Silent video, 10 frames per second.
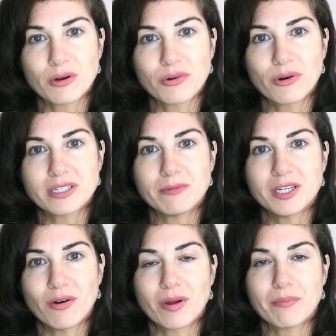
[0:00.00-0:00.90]
we're going to be
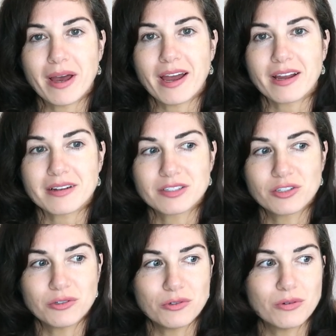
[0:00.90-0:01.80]
going back
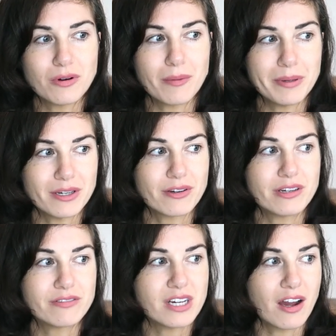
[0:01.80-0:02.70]
to a
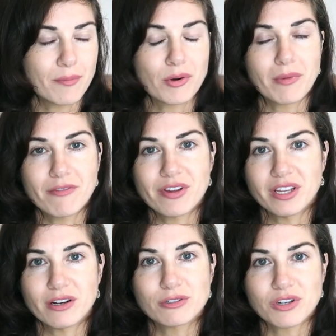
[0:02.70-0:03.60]
period of time where my
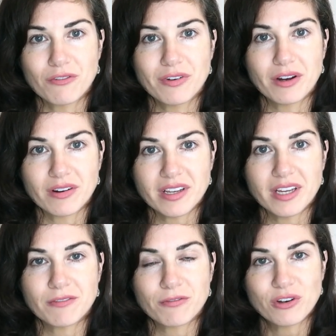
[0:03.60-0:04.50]
videos are very
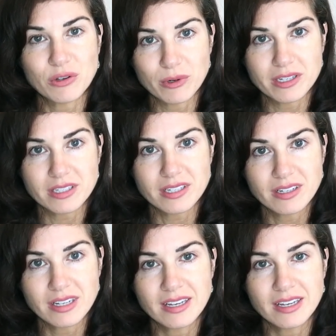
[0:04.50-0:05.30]
infrequent